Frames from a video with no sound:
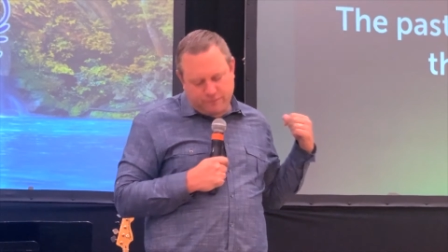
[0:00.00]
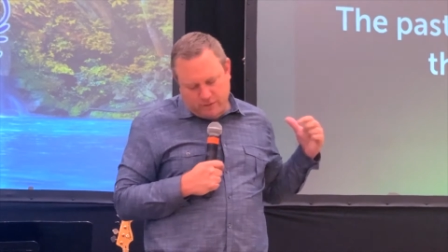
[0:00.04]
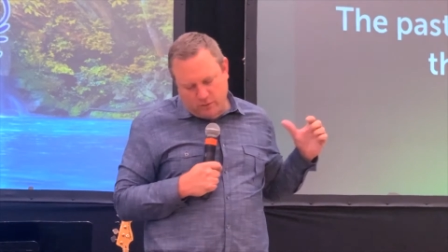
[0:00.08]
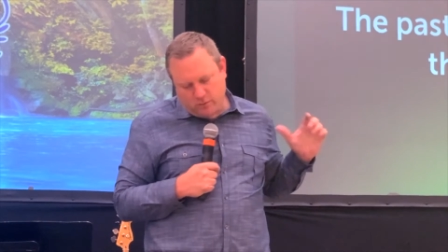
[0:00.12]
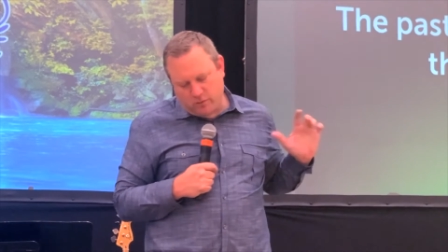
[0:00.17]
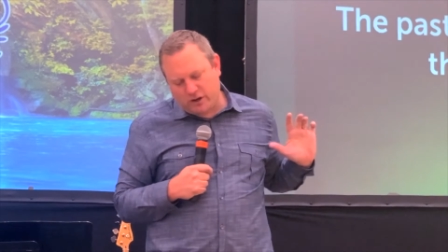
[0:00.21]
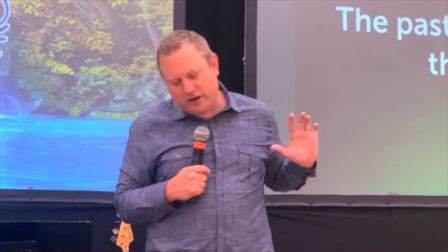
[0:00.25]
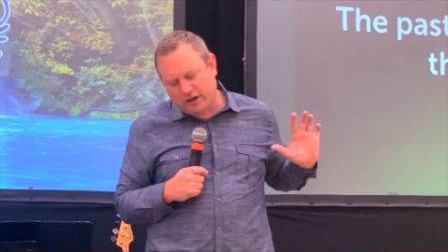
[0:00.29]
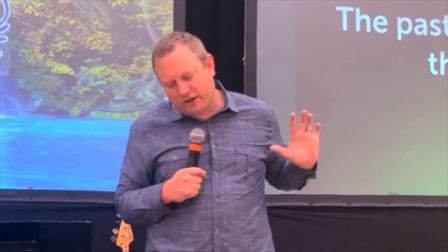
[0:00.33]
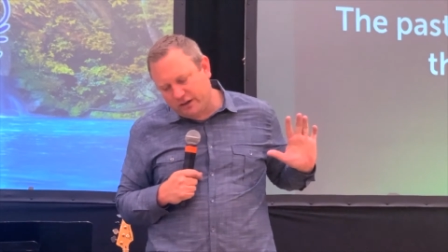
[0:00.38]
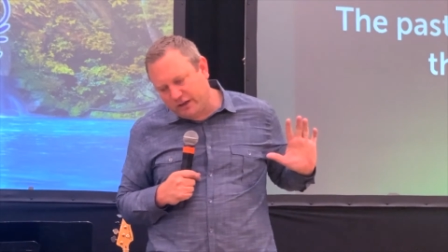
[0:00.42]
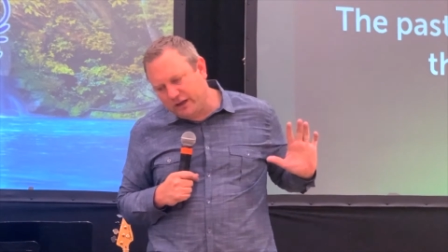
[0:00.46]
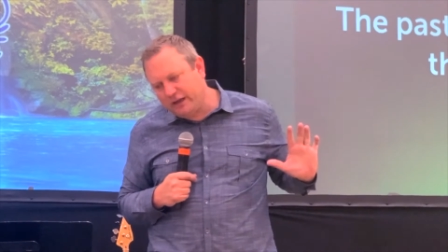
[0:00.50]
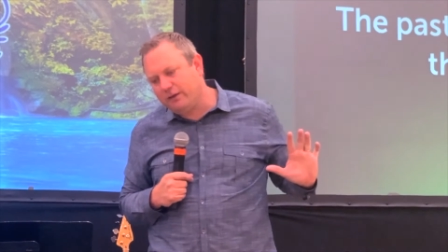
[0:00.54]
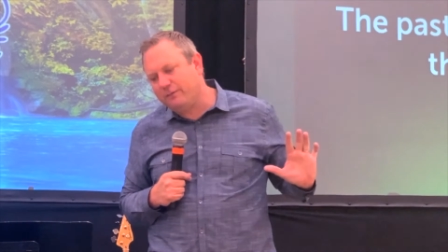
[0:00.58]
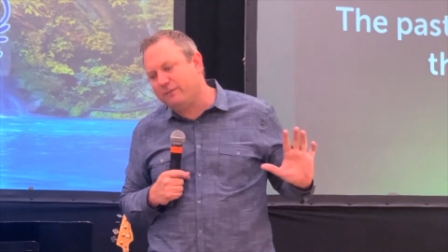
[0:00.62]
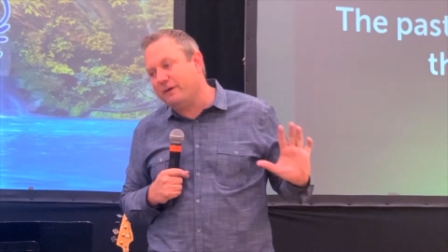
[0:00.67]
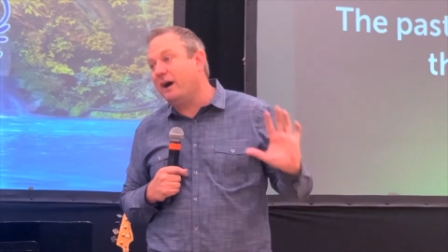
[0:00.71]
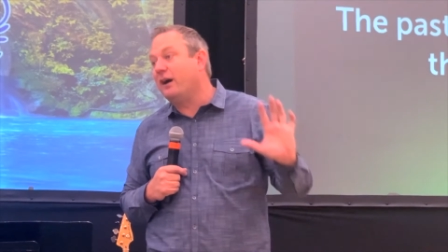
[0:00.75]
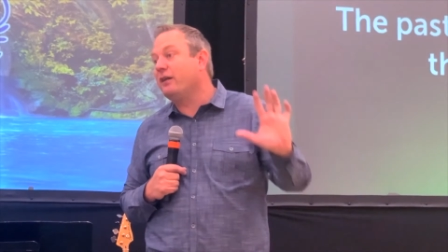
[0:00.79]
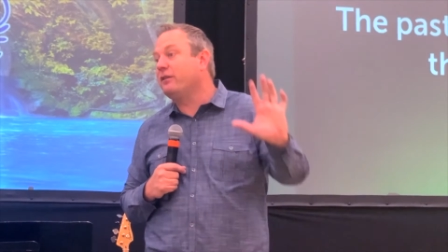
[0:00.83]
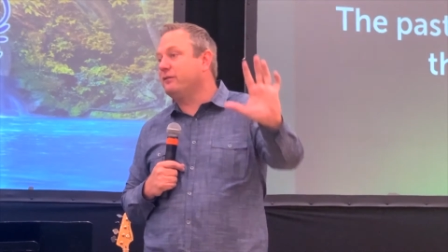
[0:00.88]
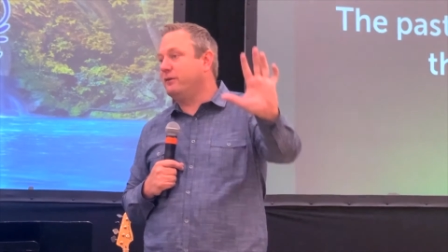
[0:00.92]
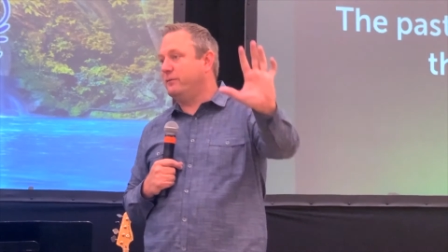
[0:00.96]
if you want to
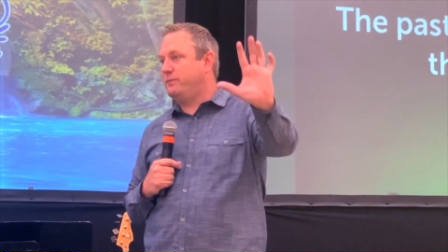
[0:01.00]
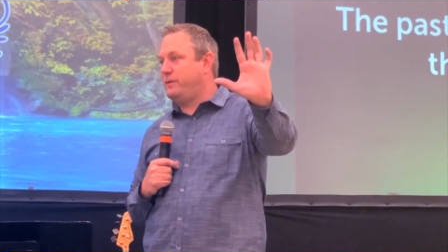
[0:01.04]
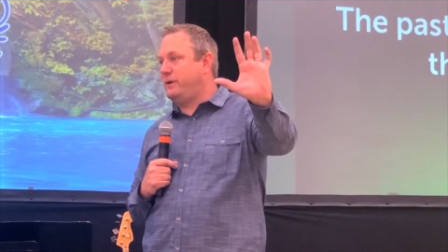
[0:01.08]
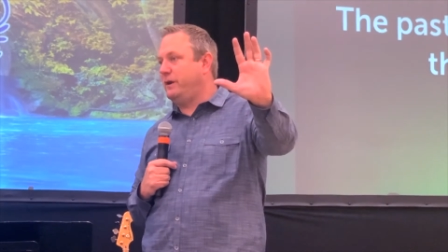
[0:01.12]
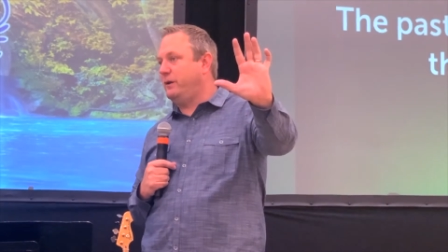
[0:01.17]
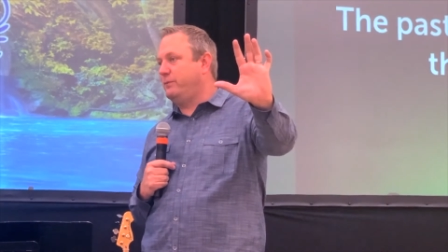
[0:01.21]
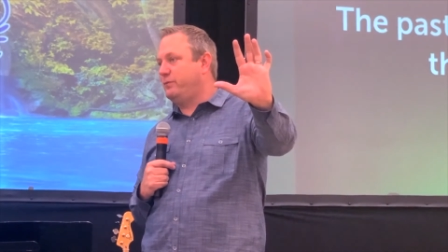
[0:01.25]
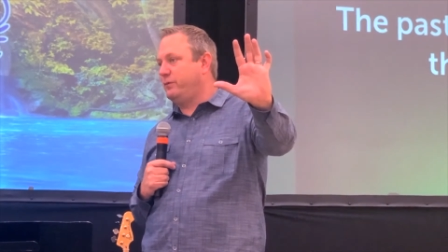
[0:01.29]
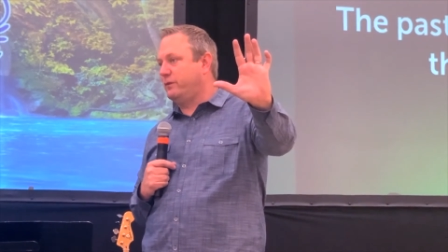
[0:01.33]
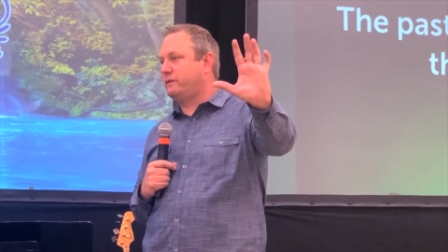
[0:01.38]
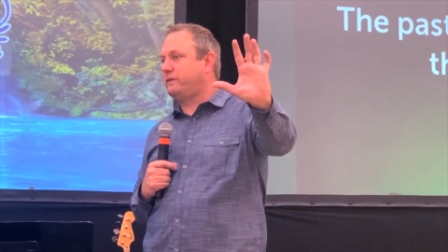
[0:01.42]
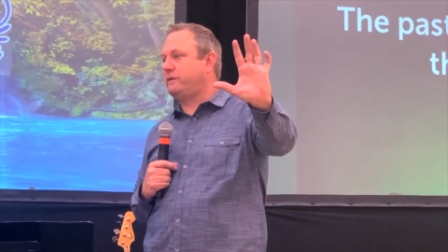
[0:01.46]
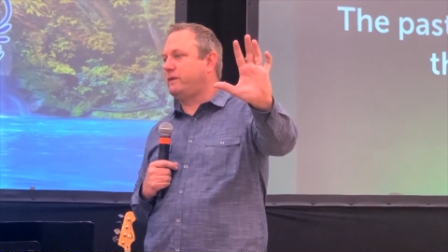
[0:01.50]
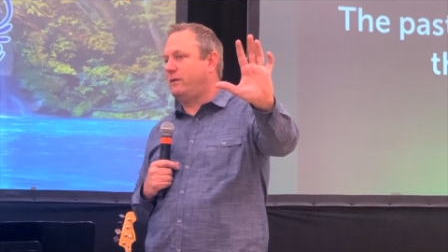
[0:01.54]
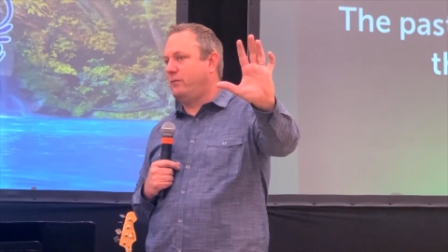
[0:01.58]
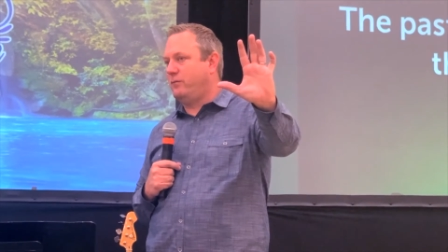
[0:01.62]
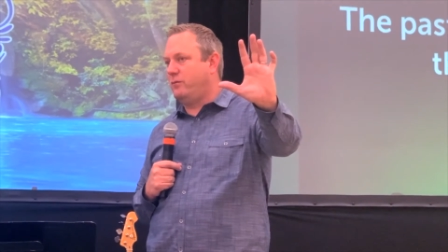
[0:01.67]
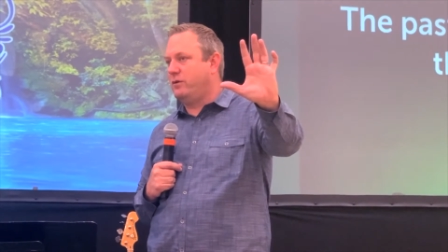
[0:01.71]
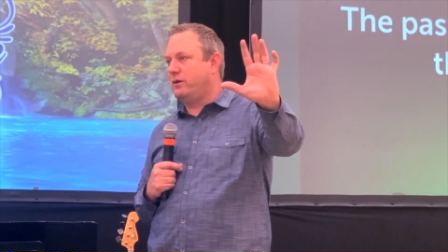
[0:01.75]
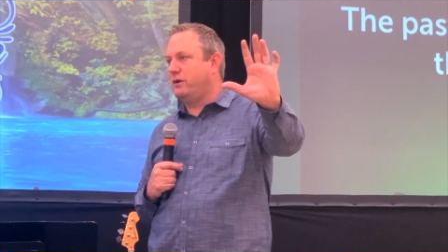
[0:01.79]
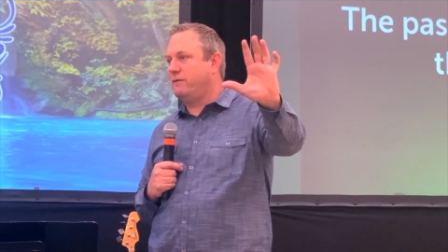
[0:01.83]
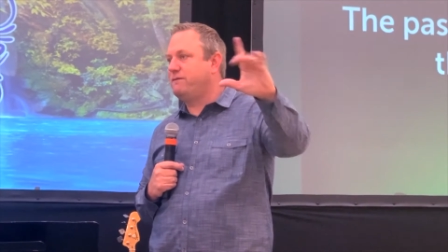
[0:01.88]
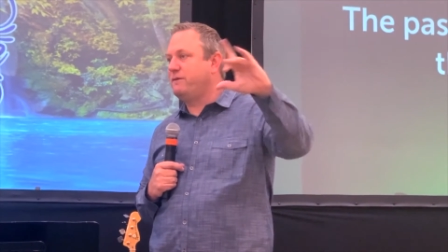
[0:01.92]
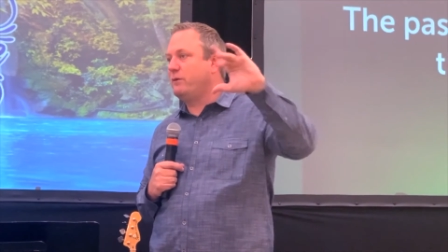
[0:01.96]
lead other people somewhere,